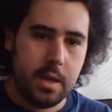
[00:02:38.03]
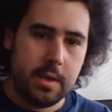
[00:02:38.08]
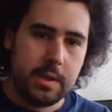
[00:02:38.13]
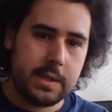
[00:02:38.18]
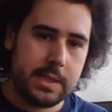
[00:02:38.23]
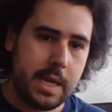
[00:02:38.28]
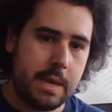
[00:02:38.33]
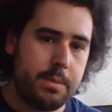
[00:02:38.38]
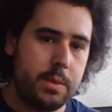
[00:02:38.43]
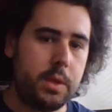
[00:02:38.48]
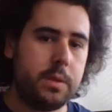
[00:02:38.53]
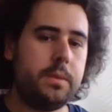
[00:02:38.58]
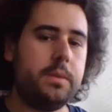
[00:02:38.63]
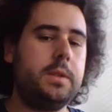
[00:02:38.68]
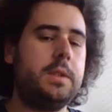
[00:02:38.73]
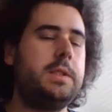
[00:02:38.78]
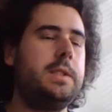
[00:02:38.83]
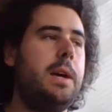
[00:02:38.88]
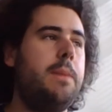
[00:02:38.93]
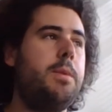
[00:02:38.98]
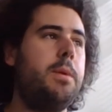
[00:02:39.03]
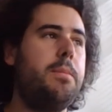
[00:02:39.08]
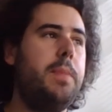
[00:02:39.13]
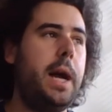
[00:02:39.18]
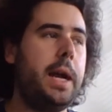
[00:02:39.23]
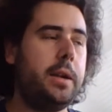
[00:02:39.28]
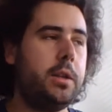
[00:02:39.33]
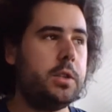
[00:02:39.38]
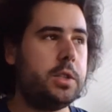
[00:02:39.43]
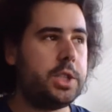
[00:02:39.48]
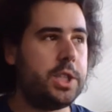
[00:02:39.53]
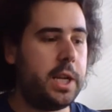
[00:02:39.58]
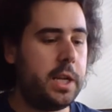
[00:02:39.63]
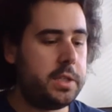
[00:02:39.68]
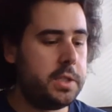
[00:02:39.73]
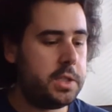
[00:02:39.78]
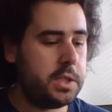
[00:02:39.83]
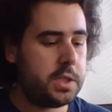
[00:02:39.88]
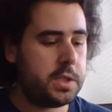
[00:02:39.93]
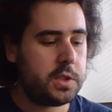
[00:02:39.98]
Summer Backlog
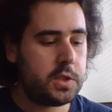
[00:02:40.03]
Challenge.